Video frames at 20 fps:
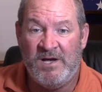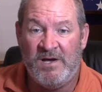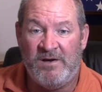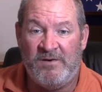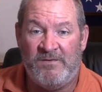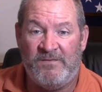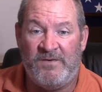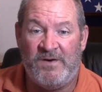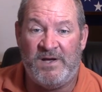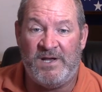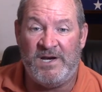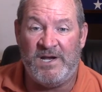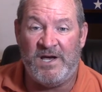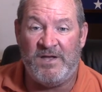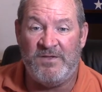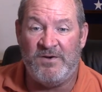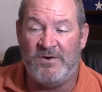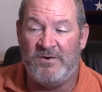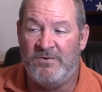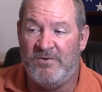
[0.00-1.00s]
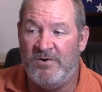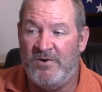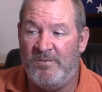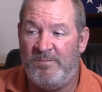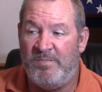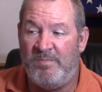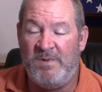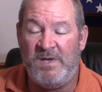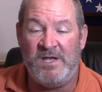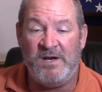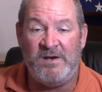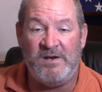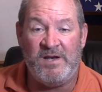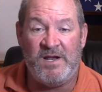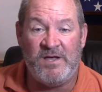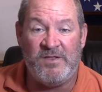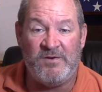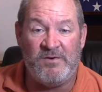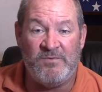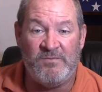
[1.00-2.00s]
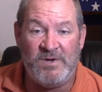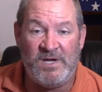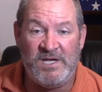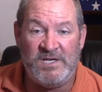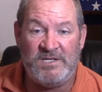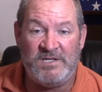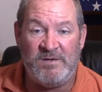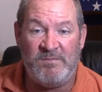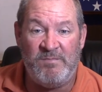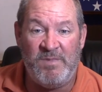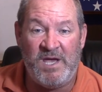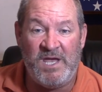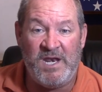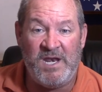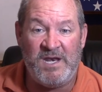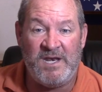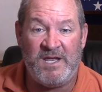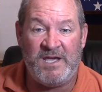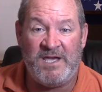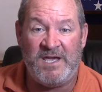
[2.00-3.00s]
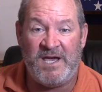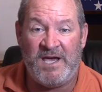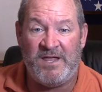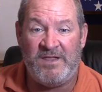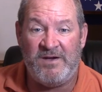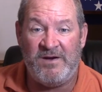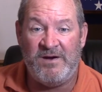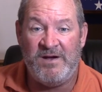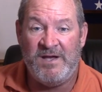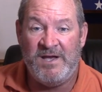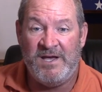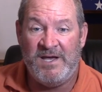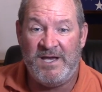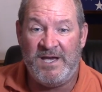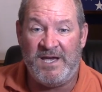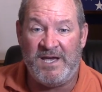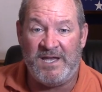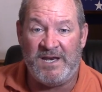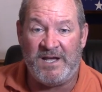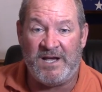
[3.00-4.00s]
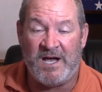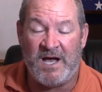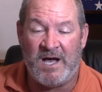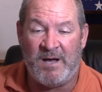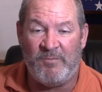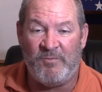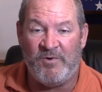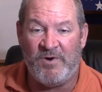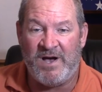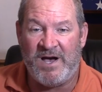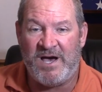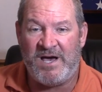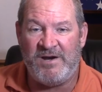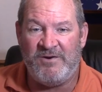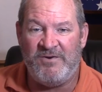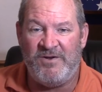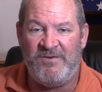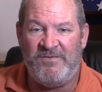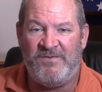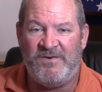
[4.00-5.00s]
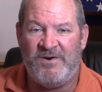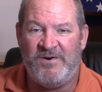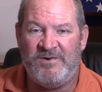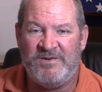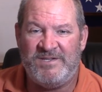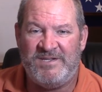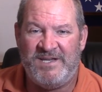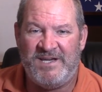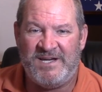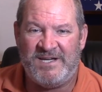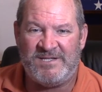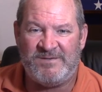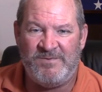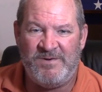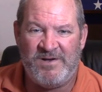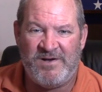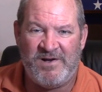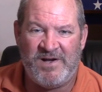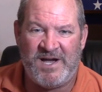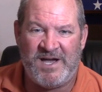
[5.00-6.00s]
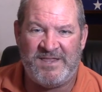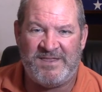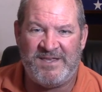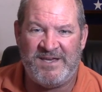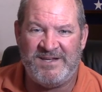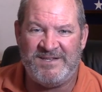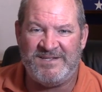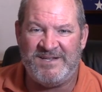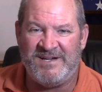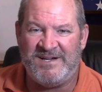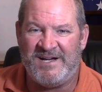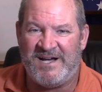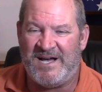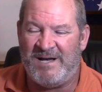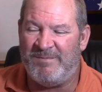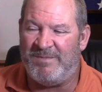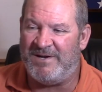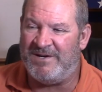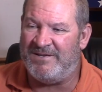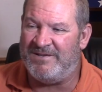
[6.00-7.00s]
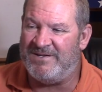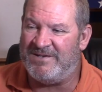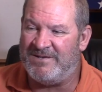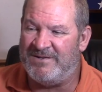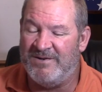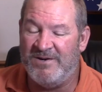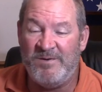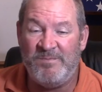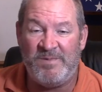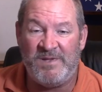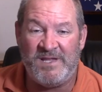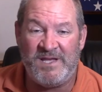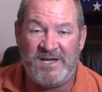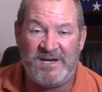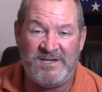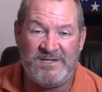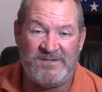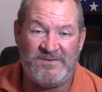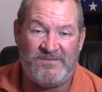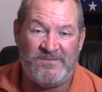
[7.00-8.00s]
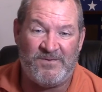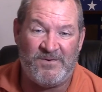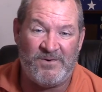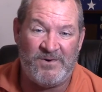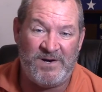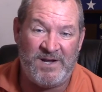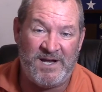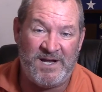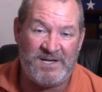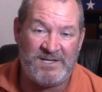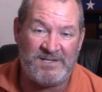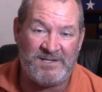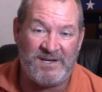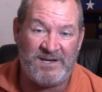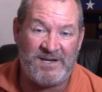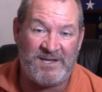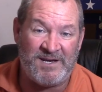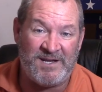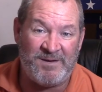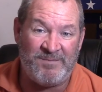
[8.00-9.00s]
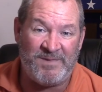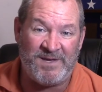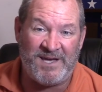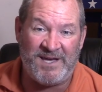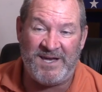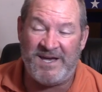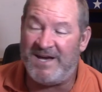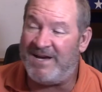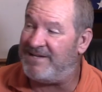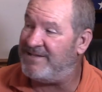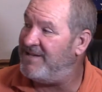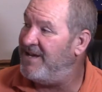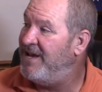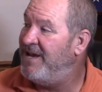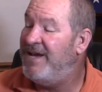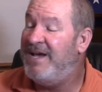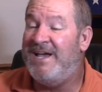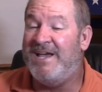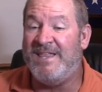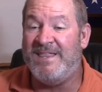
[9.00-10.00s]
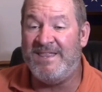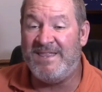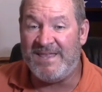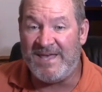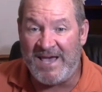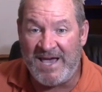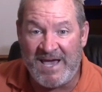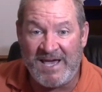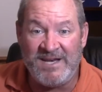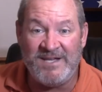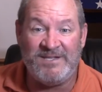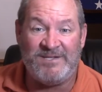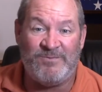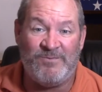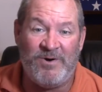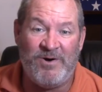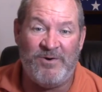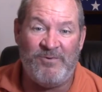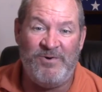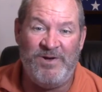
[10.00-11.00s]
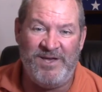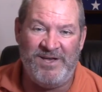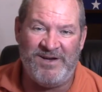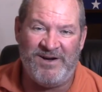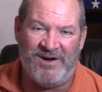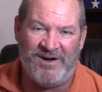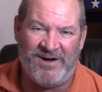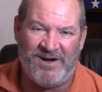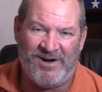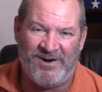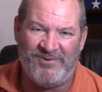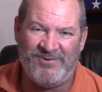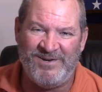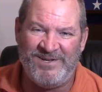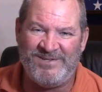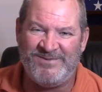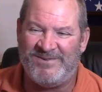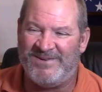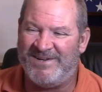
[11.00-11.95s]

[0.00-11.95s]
of another group in another region meeting together and camaraderie, folks. Yes, we all got things in common on this group, and that is the Ford Edge Lincoln M K X. And that is what we always